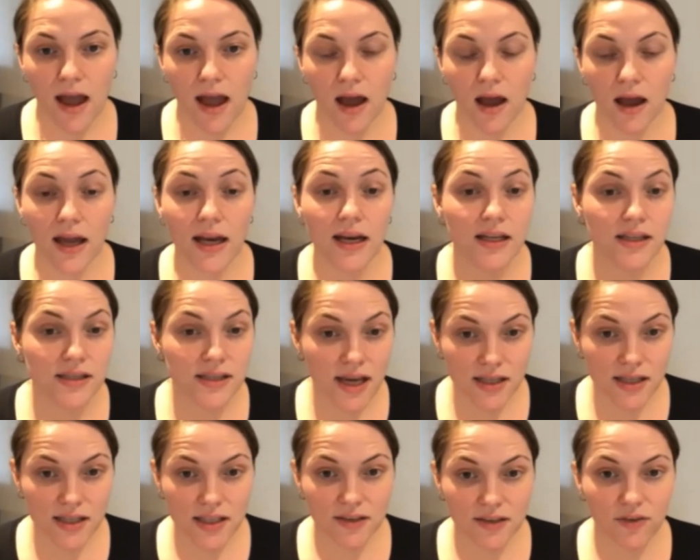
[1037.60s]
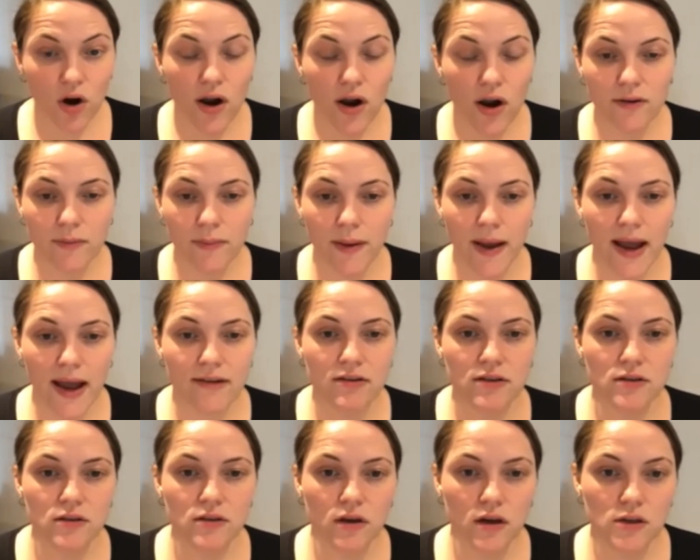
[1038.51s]
intensive eye repair
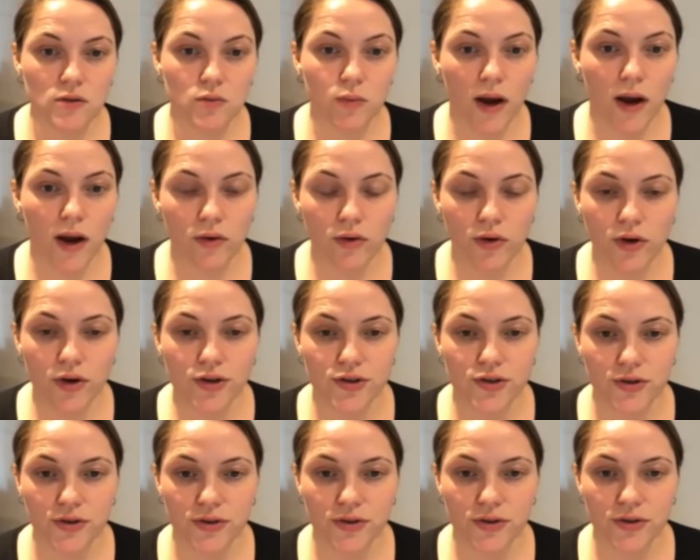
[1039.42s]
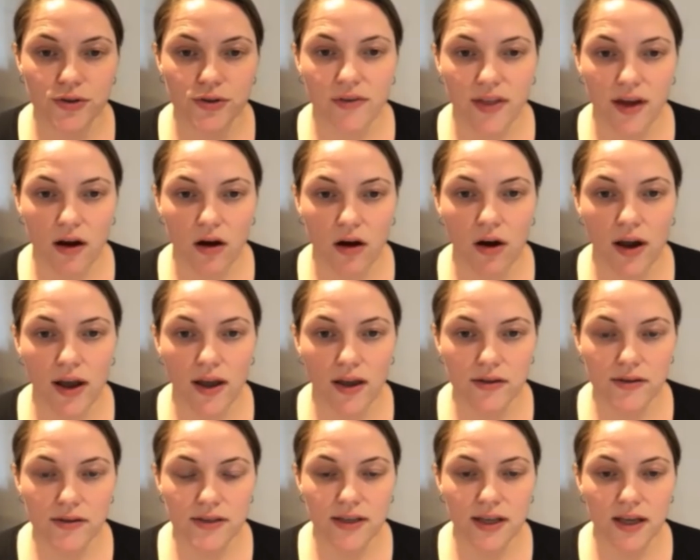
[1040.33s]
as well. You could use it over that eye
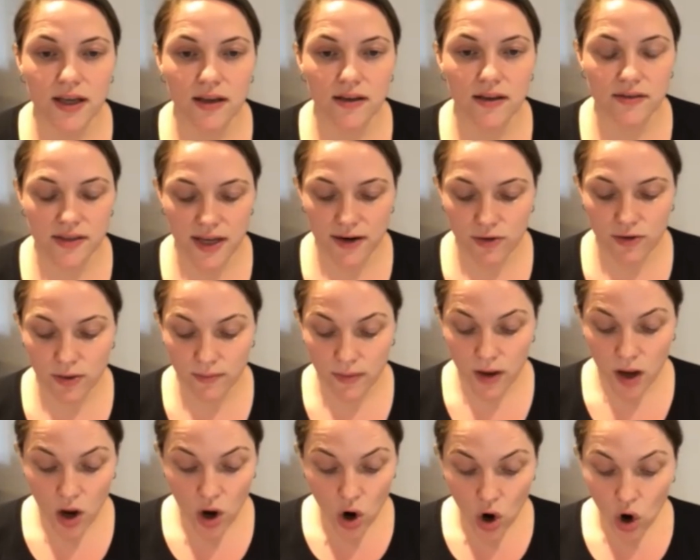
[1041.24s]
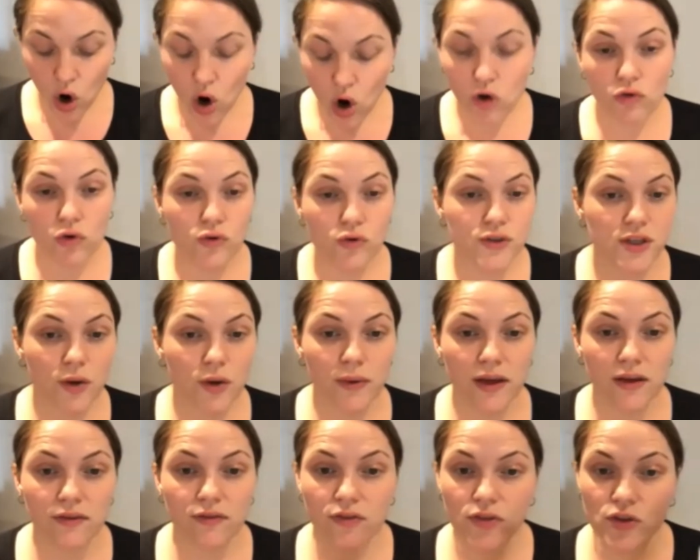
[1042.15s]
serum, or also
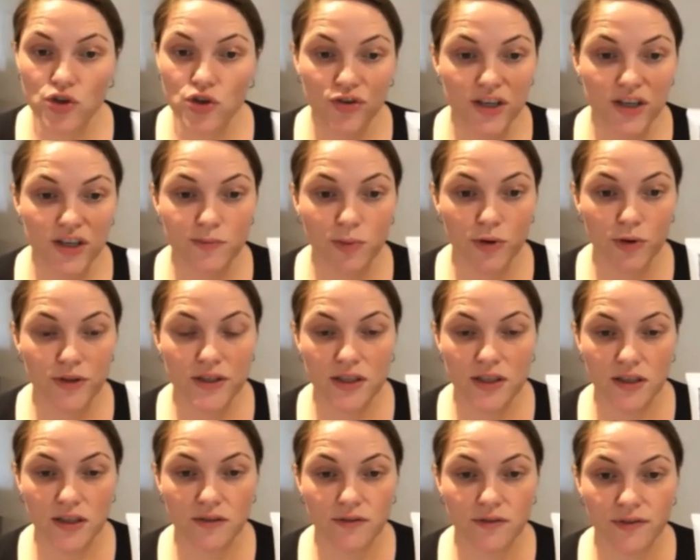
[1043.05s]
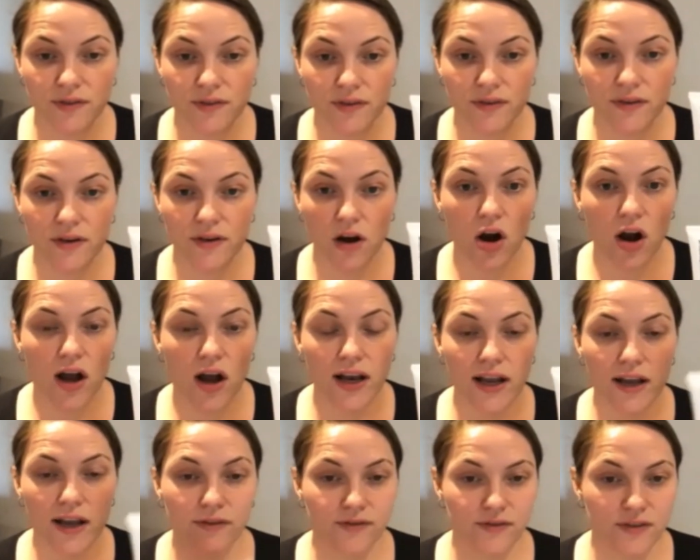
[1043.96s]
even the stress positive eye
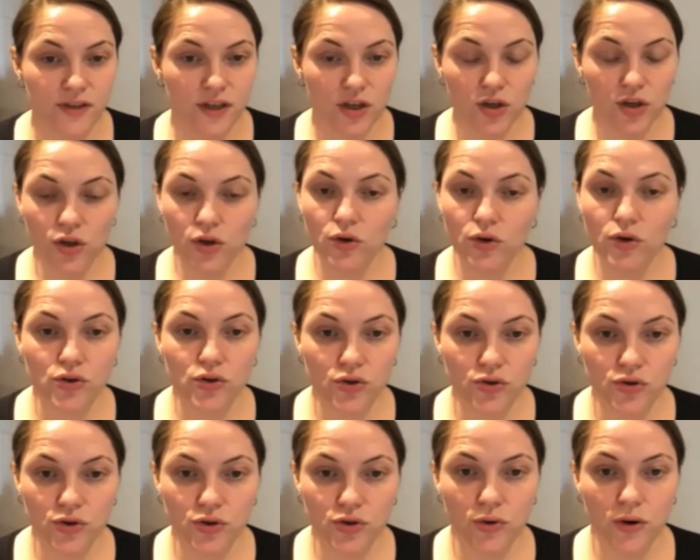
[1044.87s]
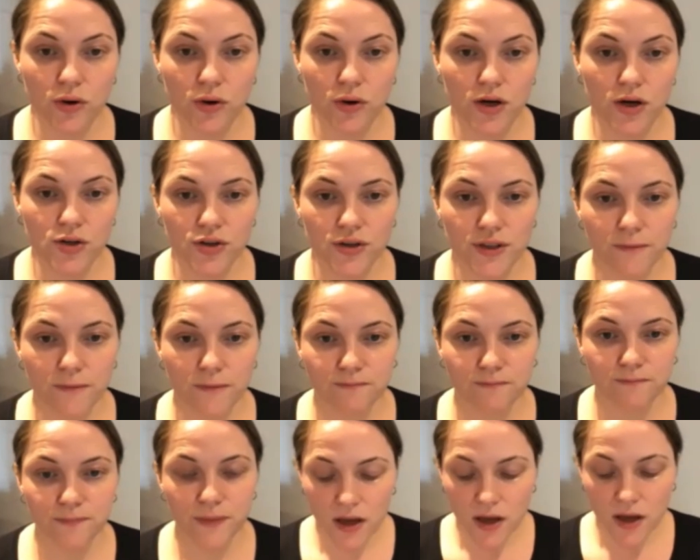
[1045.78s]
lift. You can use your gua sha
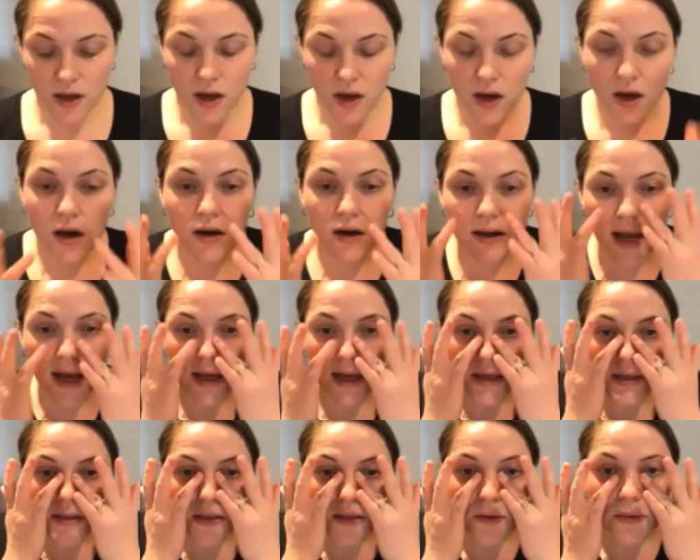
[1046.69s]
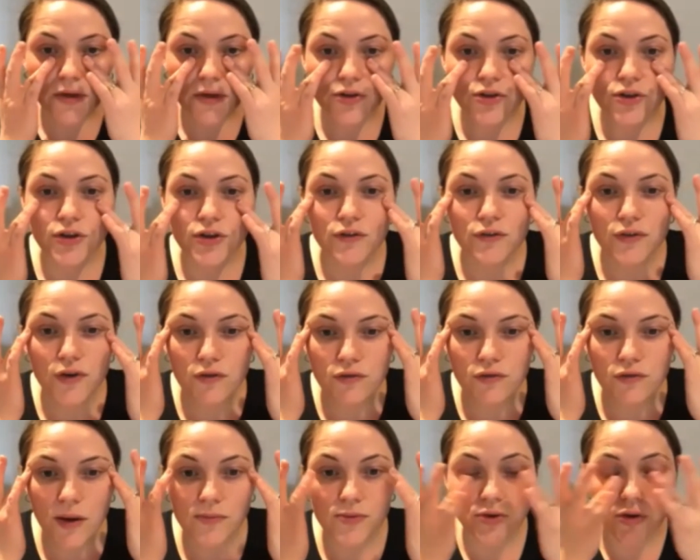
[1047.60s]
stone. Okay, so once you've
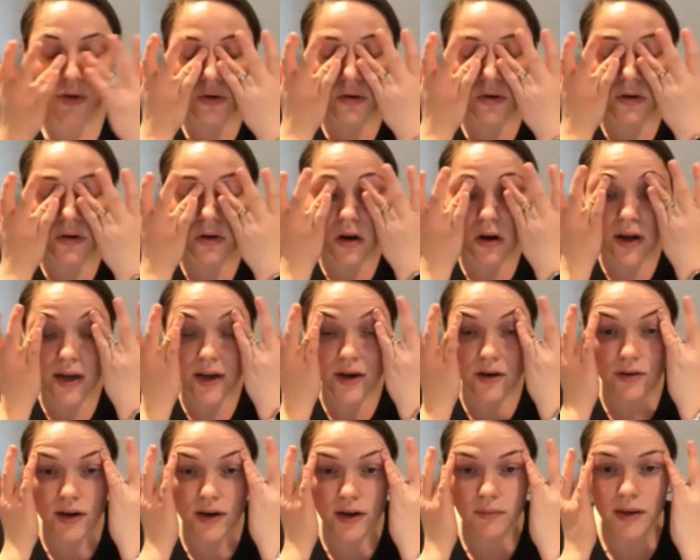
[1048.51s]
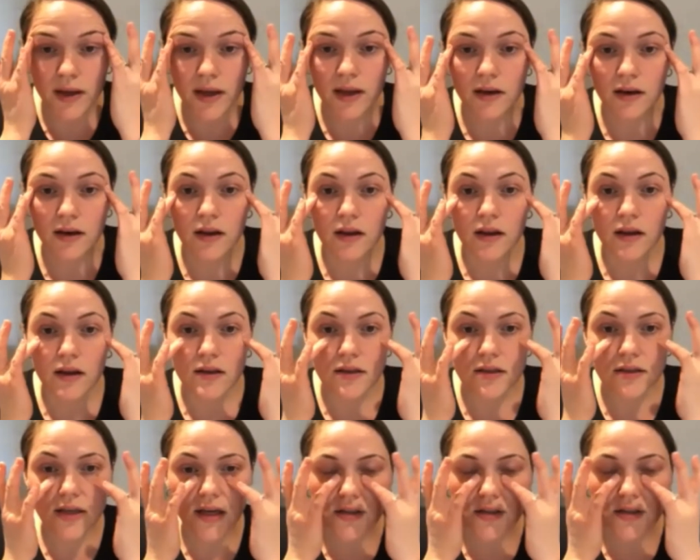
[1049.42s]
rubbed your eye cream in,
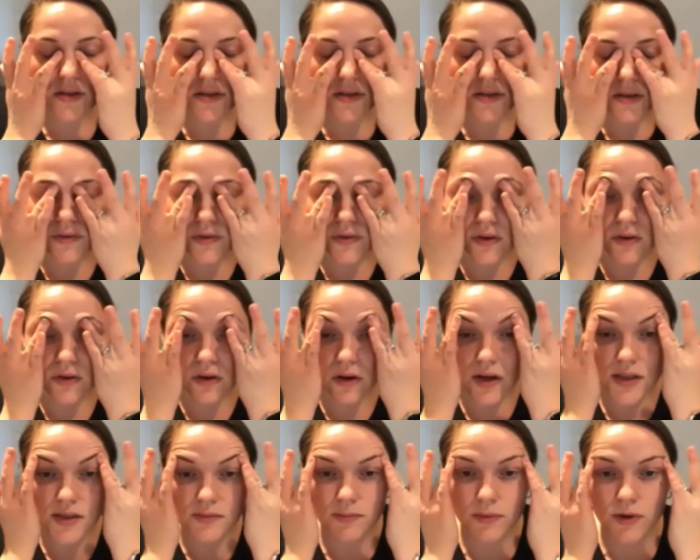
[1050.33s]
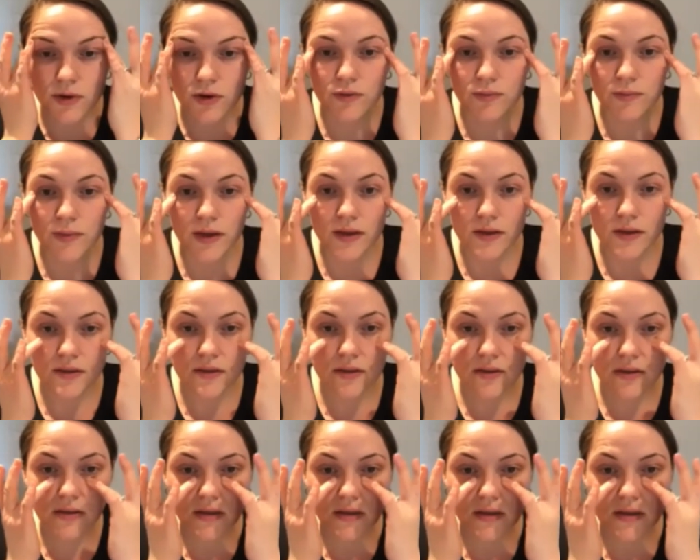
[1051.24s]
so just do a few nice
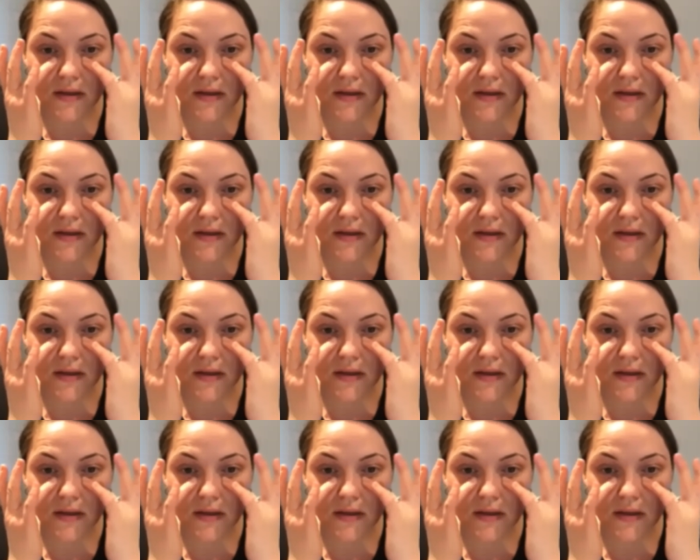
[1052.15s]
movements,